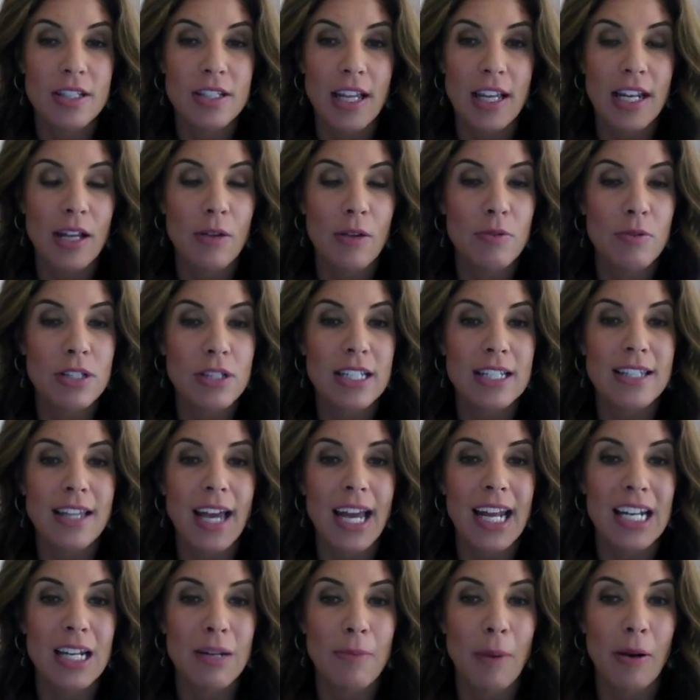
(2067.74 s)
said he was
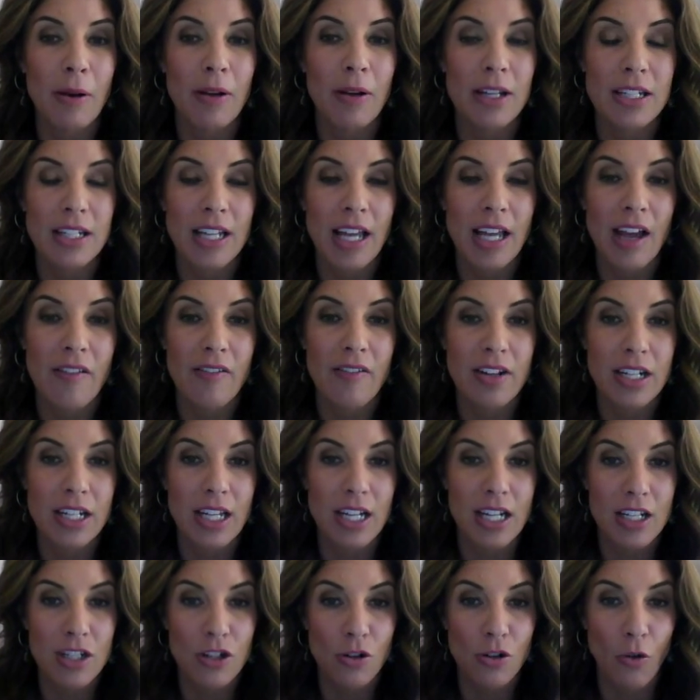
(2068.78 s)
excited about getting to heaven to
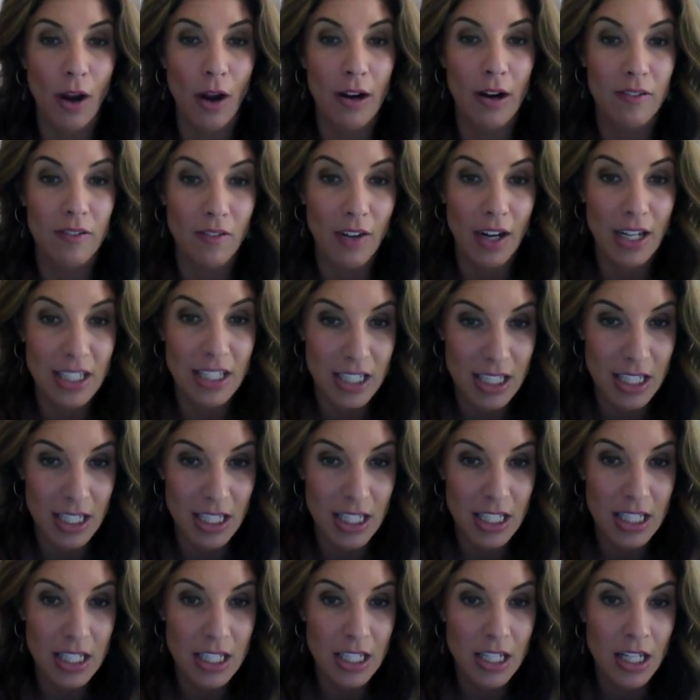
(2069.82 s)
get his crown of
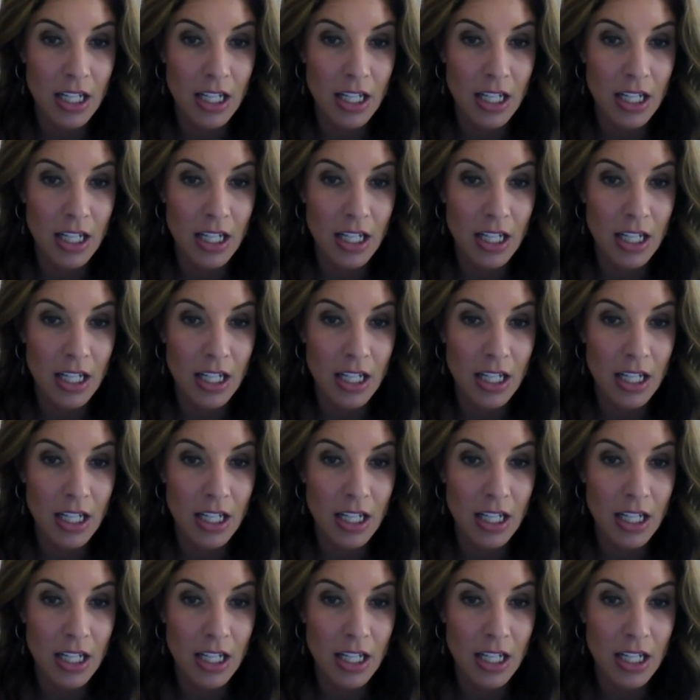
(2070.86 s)
righteousness.